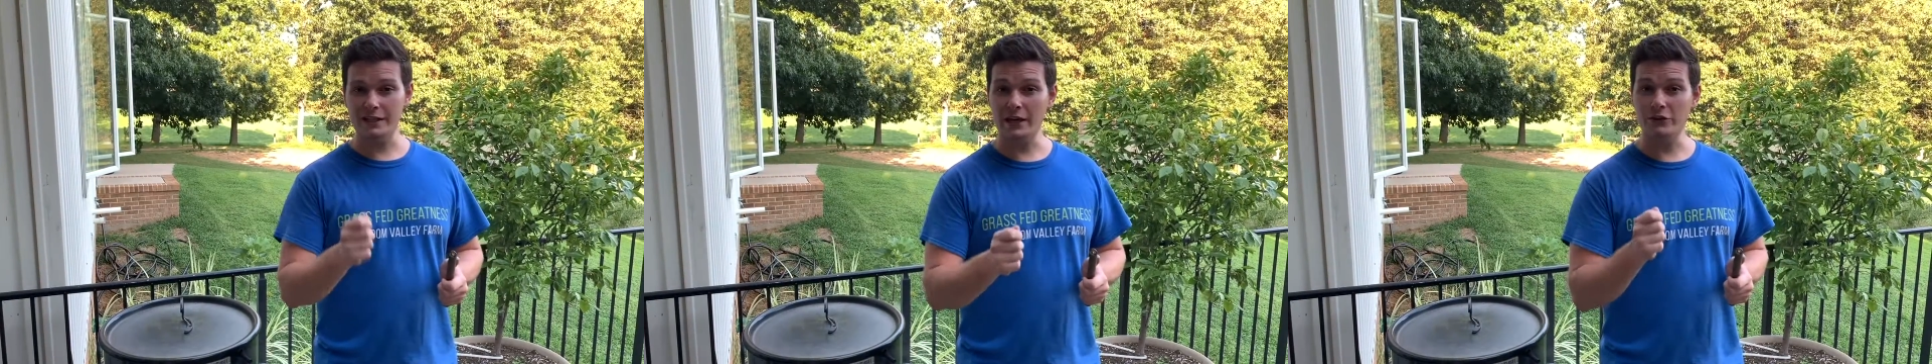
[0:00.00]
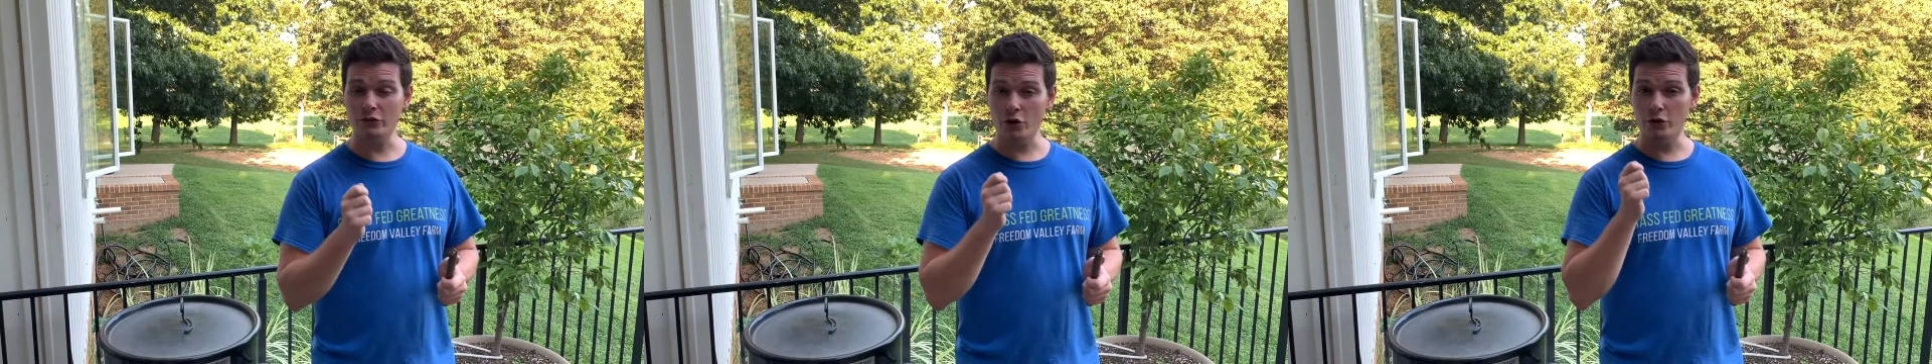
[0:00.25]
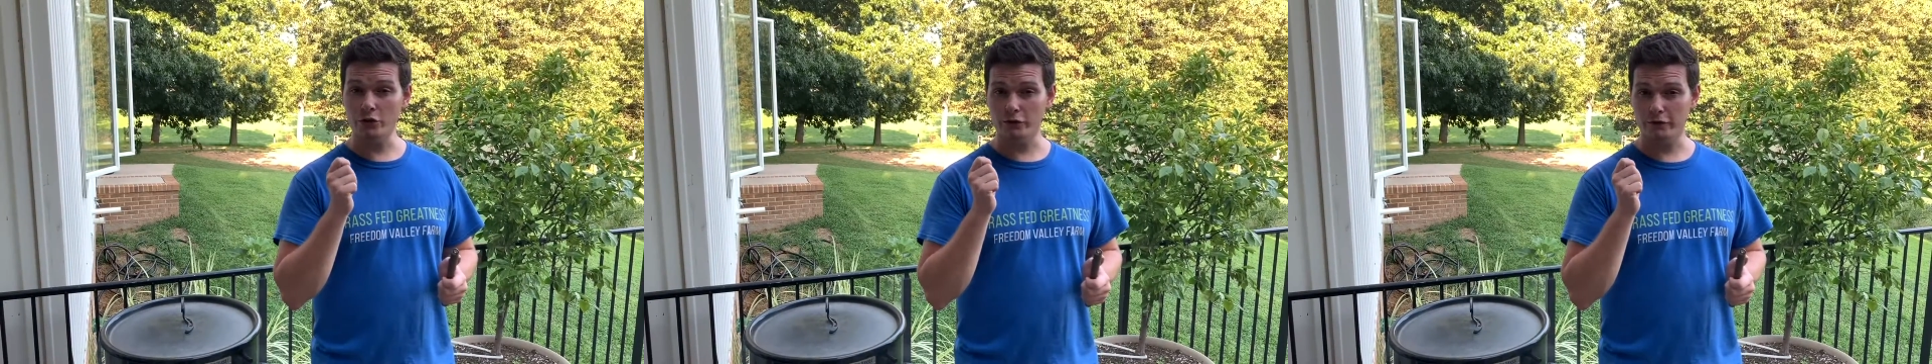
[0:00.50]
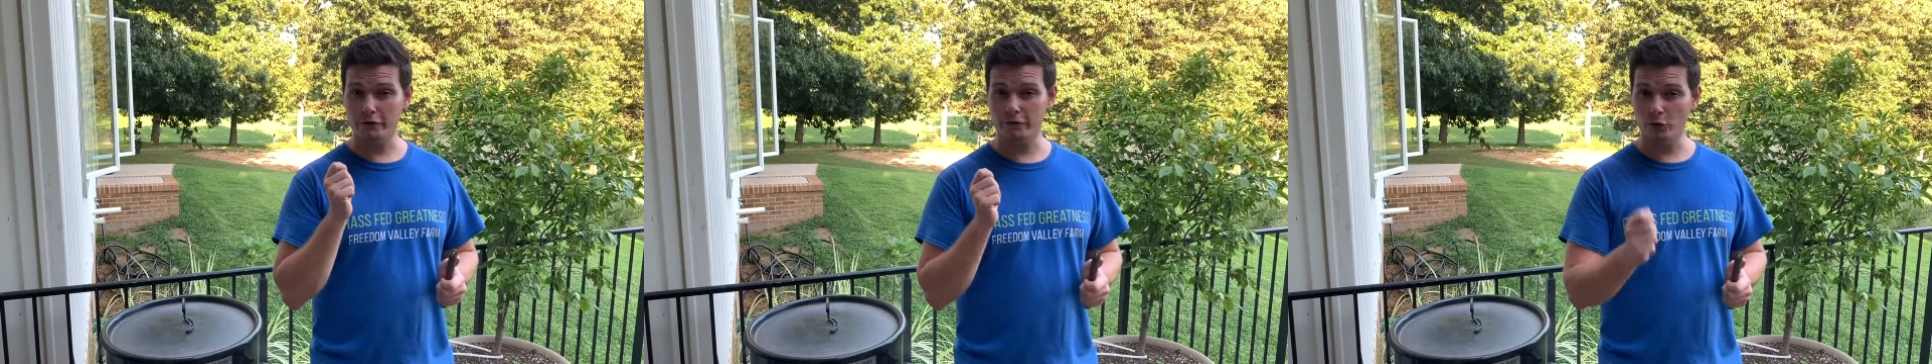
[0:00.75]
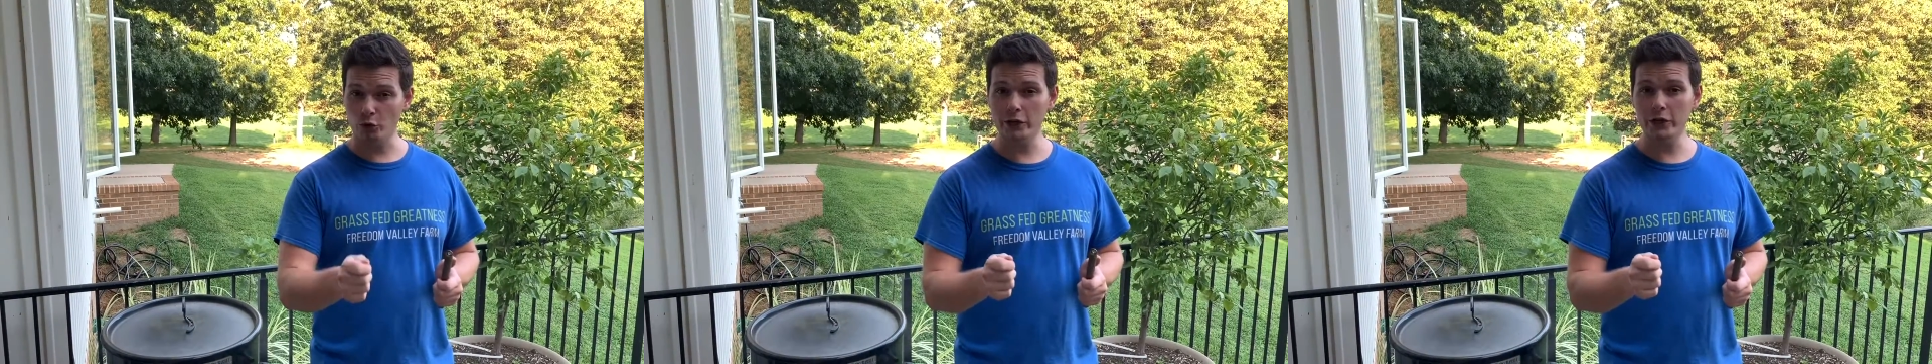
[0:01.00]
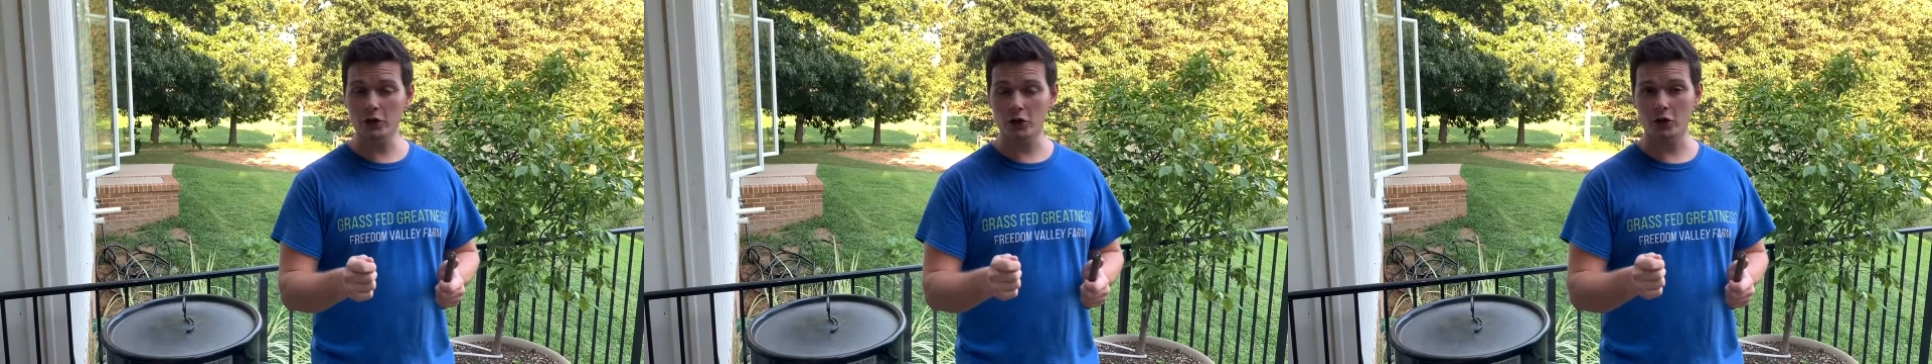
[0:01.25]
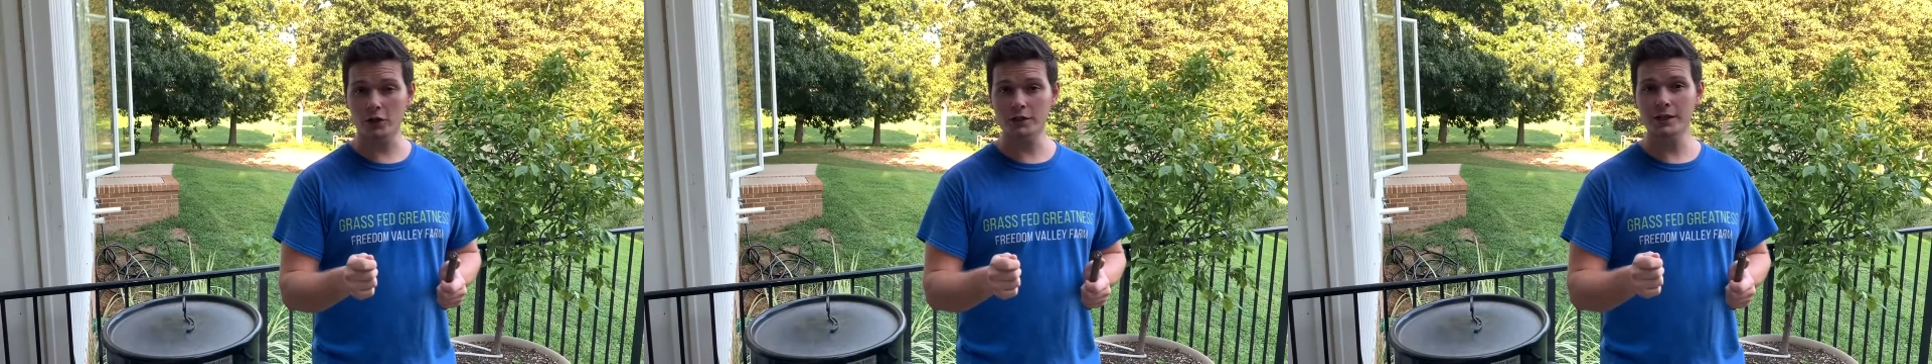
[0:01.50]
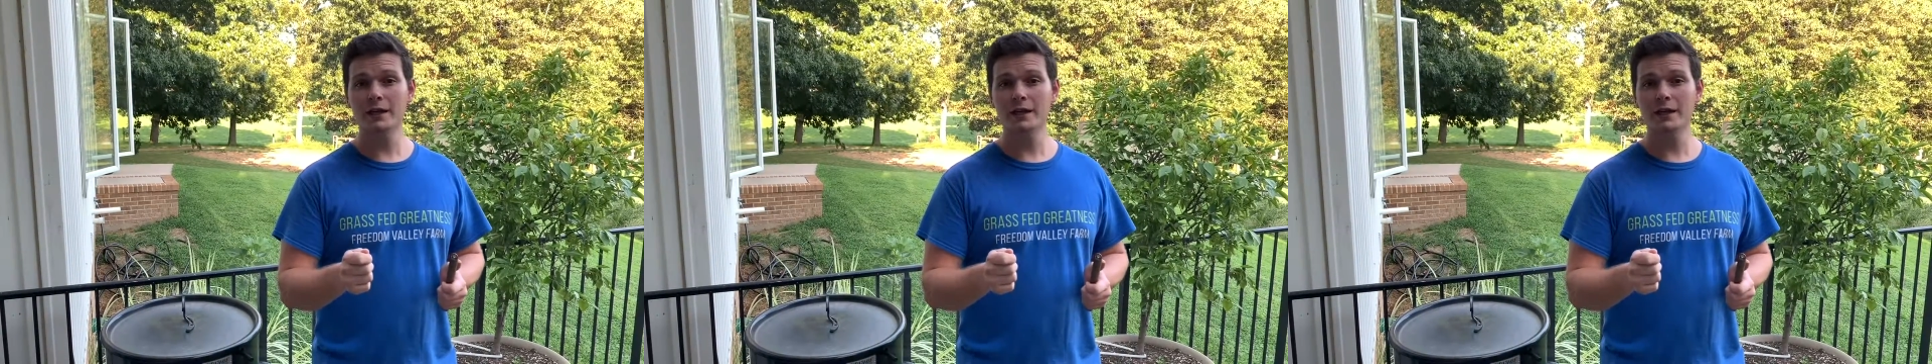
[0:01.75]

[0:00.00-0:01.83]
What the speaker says: Then you know you're fully cooked,